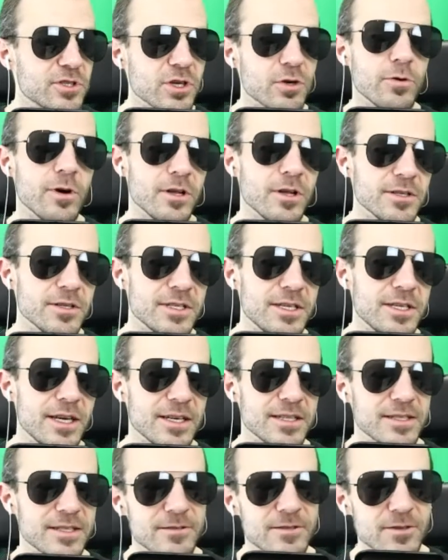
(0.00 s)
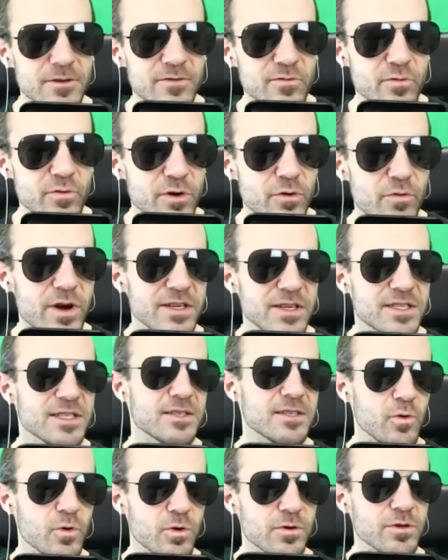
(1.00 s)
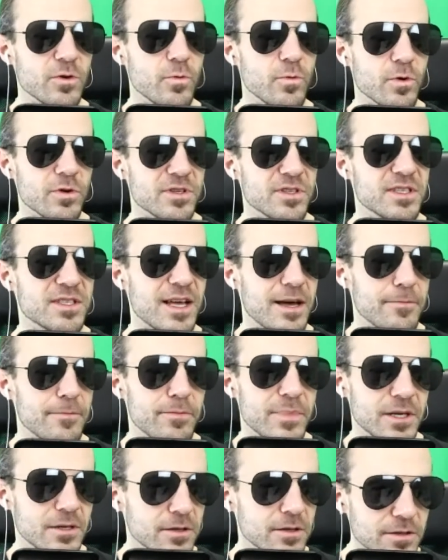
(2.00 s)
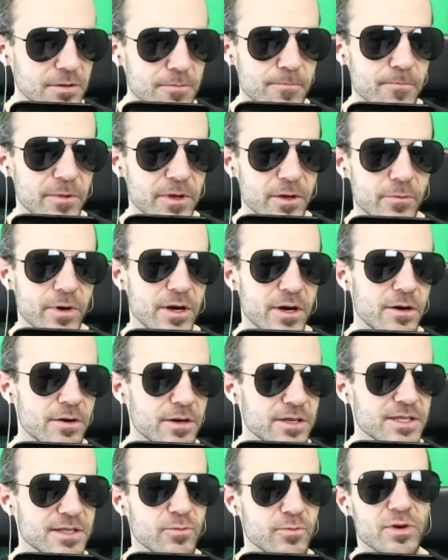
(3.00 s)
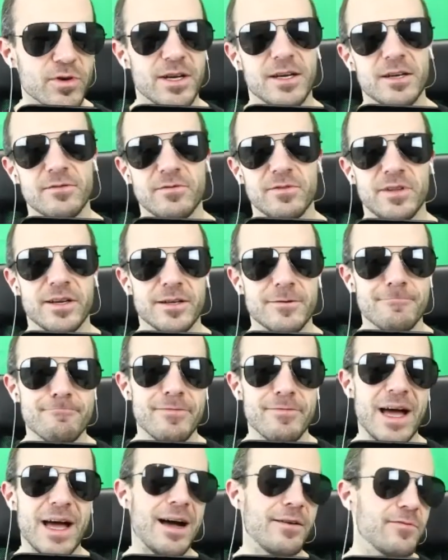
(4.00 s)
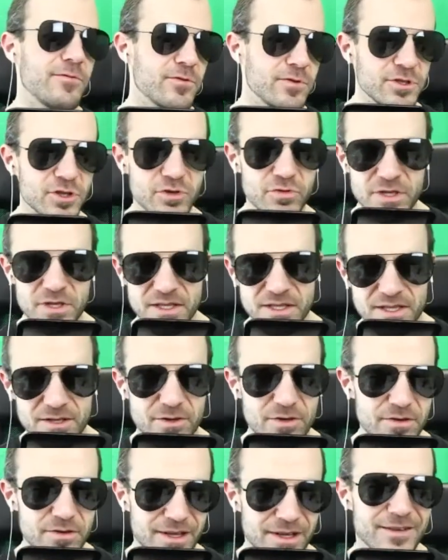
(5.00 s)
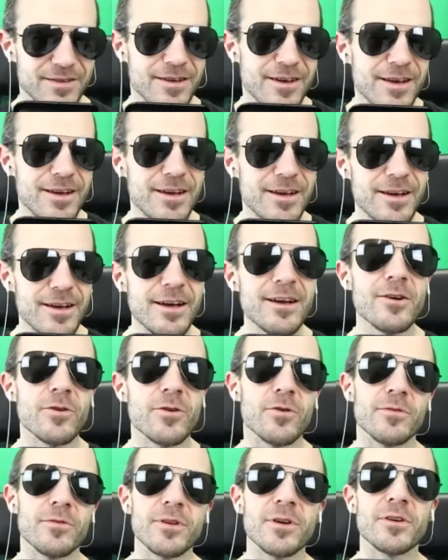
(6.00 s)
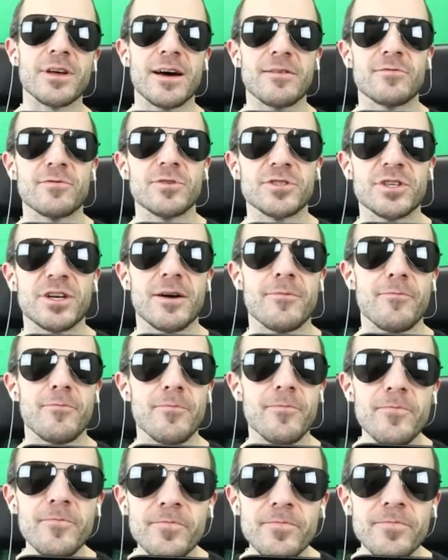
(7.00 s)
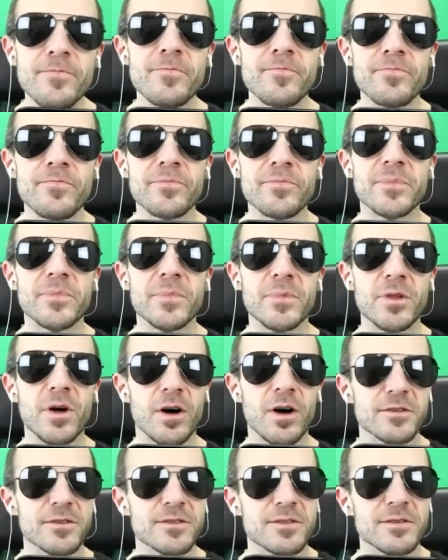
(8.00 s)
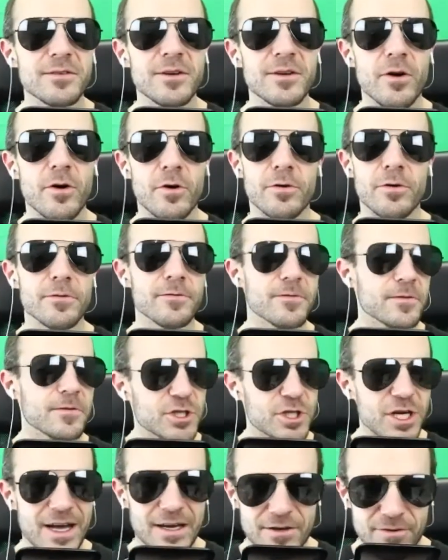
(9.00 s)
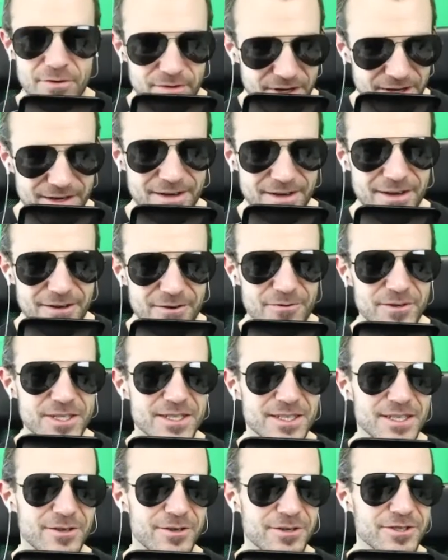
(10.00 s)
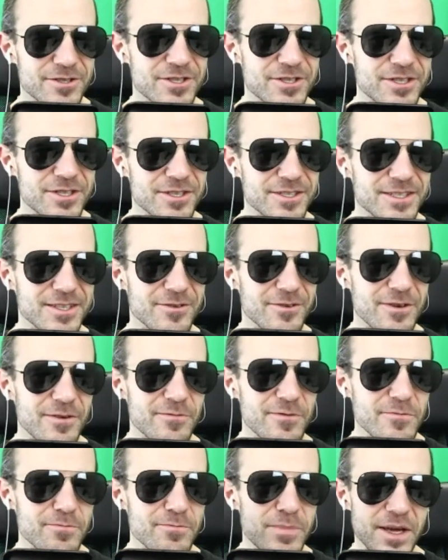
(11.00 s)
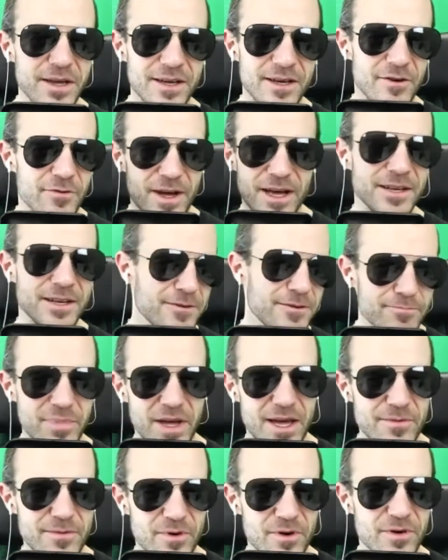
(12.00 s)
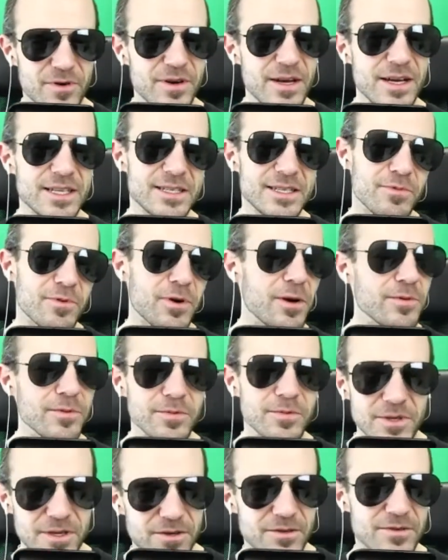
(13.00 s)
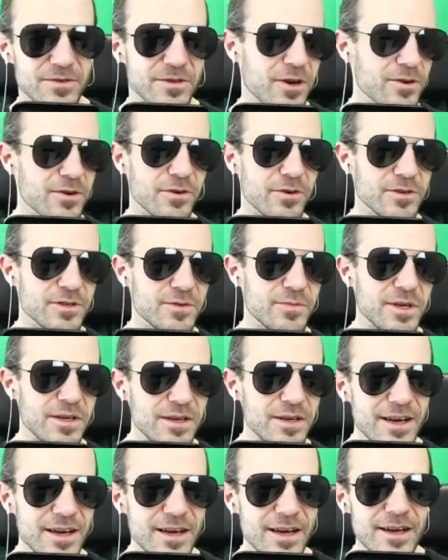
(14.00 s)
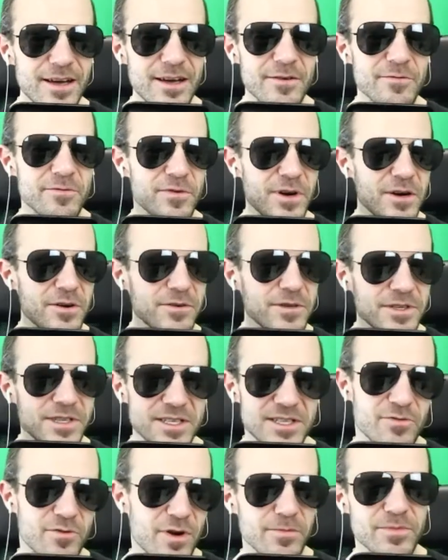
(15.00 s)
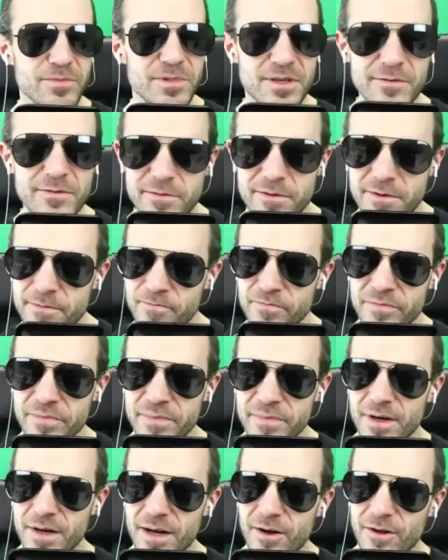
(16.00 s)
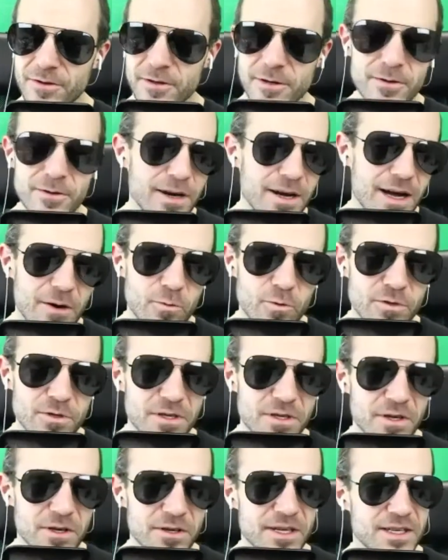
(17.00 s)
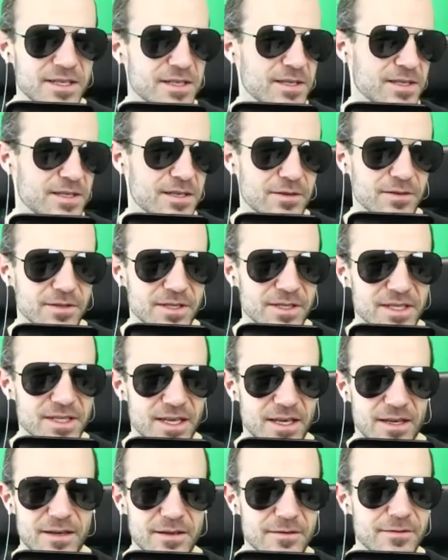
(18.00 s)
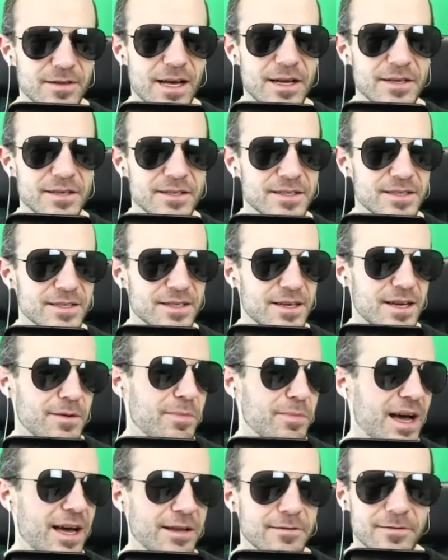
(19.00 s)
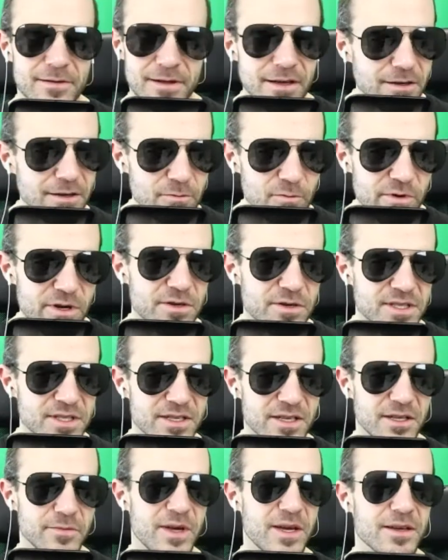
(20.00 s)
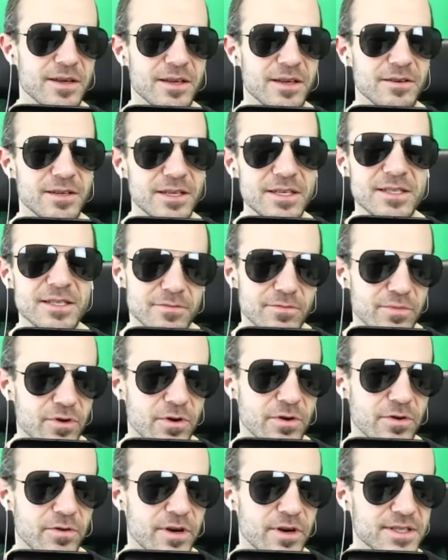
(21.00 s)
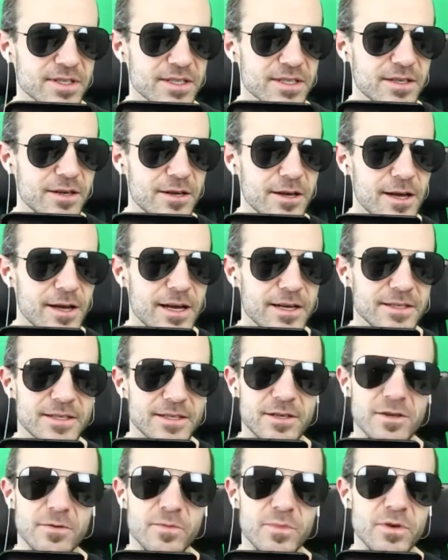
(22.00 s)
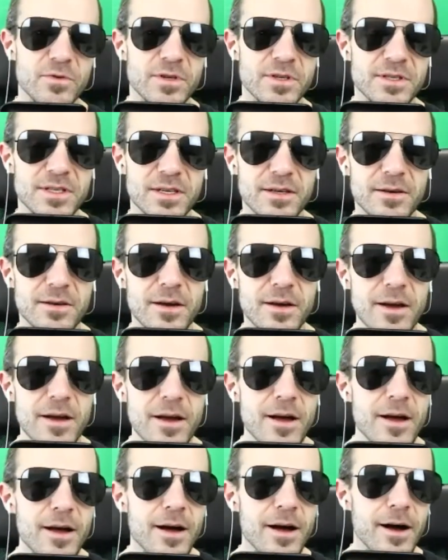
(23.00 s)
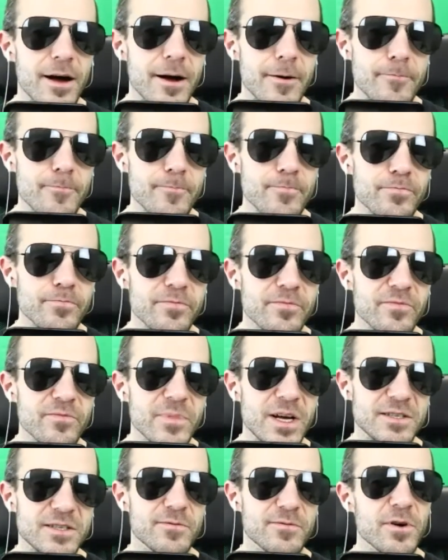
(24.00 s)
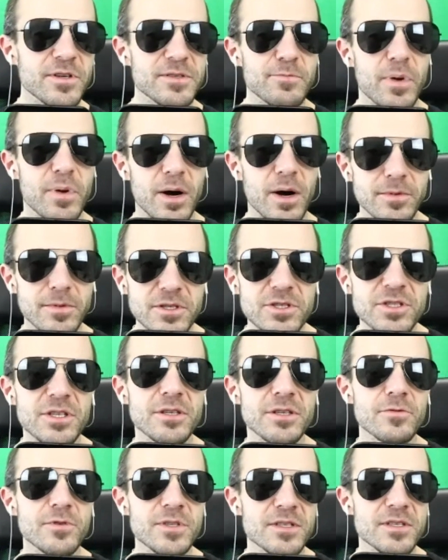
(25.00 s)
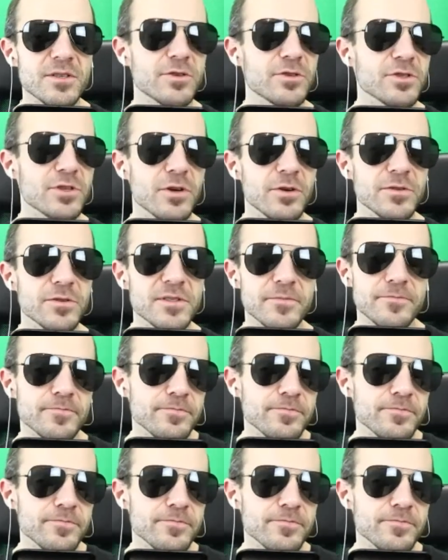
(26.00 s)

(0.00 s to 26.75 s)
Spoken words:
quality has sort of regressed more towards that middle where it's more kind of like average research, like, or not average, not earth-shattering research. So if you pick a random paper, it's probably not going to be very disruptive. Although I would not necessarily say that is a bad thing. We are still making decent progress as a community. As far as publishing research goes,